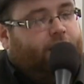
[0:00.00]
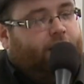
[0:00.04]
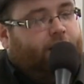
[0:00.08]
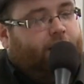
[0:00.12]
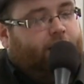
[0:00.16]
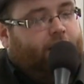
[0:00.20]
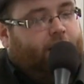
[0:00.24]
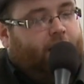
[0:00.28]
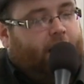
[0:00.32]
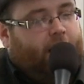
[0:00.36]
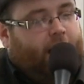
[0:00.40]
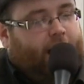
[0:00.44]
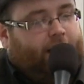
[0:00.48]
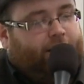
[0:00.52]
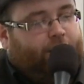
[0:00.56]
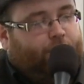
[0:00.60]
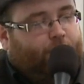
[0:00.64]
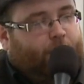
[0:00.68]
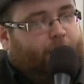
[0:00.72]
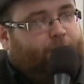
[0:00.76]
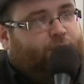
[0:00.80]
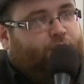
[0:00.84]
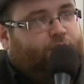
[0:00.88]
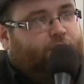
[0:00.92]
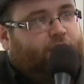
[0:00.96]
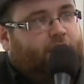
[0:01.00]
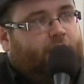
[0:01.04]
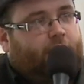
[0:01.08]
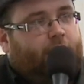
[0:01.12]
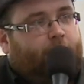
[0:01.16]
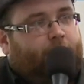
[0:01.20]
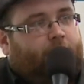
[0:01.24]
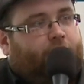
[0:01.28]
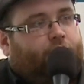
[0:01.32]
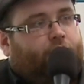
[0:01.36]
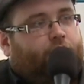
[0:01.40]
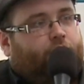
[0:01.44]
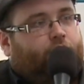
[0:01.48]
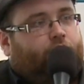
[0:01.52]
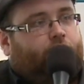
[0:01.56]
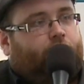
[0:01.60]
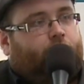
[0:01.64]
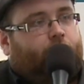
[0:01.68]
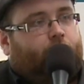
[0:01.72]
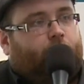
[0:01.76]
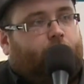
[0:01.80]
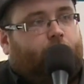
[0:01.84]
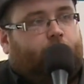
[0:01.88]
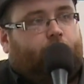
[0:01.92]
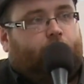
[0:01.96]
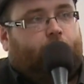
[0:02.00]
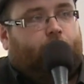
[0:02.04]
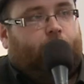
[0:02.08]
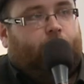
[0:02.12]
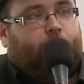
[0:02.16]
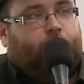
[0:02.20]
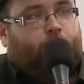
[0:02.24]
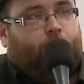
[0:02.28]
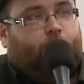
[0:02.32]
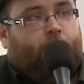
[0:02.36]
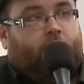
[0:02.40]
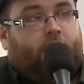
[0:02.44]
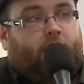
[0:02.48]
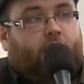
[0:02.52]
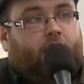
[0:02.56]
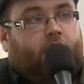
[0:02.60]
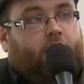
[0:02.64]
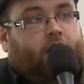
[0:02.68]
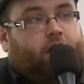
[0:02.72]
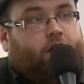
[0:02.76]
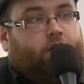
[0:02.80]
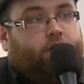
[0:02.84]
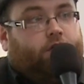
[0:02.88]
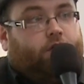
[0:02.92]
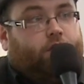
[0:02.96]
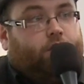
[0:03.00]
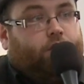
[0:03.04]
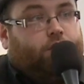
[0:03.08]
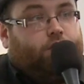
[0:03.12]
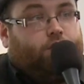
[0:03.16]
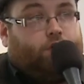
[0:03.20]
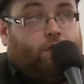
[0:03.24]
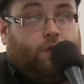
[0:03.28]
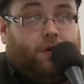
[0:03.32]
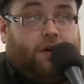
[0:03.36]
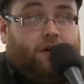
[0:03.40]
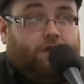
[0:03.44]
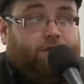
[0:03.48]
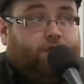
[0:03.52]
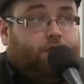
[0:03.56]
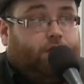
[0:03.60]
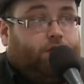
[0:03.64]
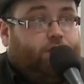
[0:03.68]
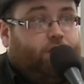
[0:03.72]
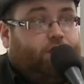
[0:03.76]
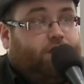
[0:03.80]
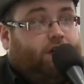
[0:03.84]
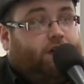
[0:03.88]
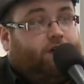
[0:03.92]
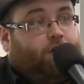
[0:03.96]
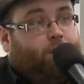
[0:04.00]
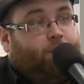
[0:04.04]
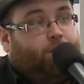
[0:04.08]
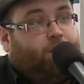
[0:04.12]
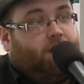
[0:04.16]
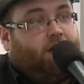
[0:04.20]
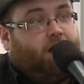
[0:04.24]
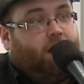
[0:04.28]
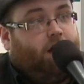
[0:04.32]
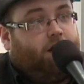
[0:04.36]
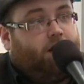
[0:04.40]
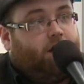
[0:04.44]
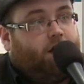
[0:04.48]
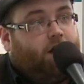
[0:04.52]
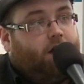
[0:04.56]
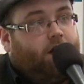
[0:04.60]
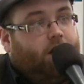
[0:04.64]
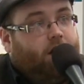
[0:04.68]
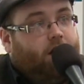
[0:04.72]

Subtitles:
are at the web2day because you were in the jury for the Startup Weekend?